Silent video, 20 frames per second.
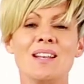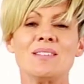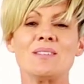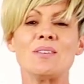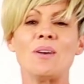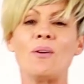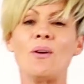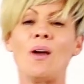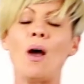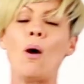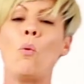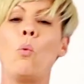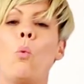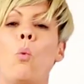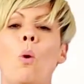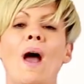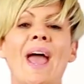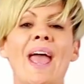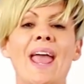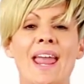So a
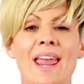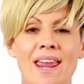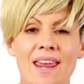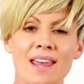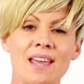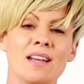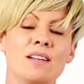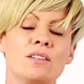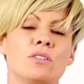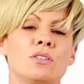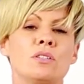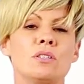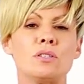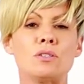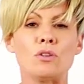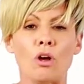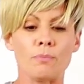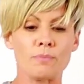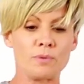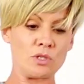way to
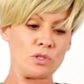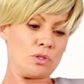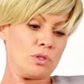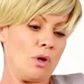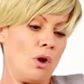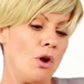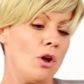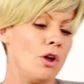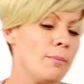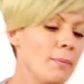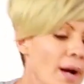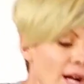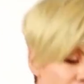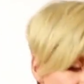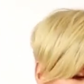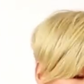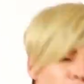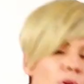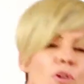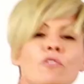stop so
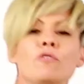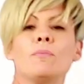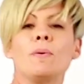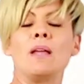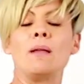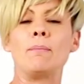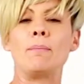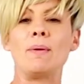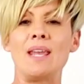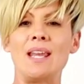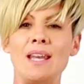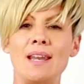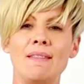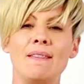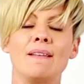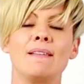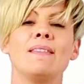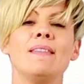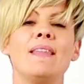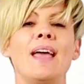much movement being in
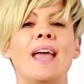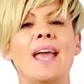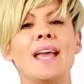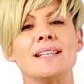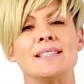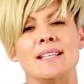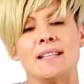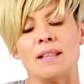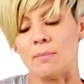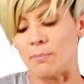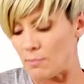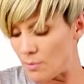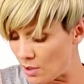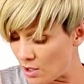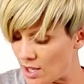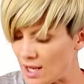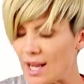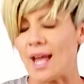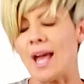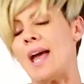the legs and the
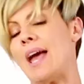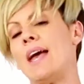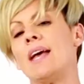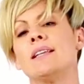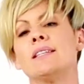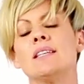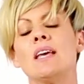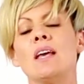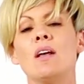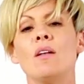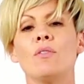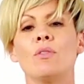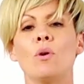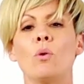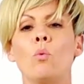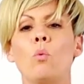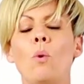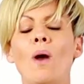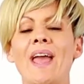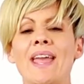booty and the
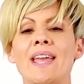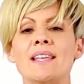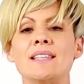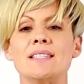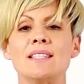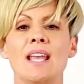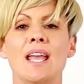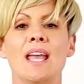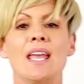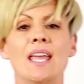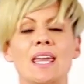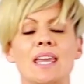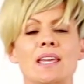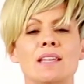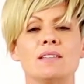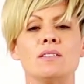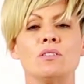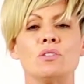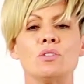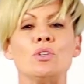waist
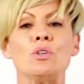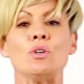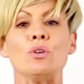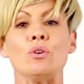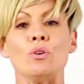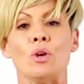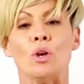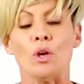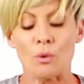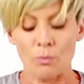is to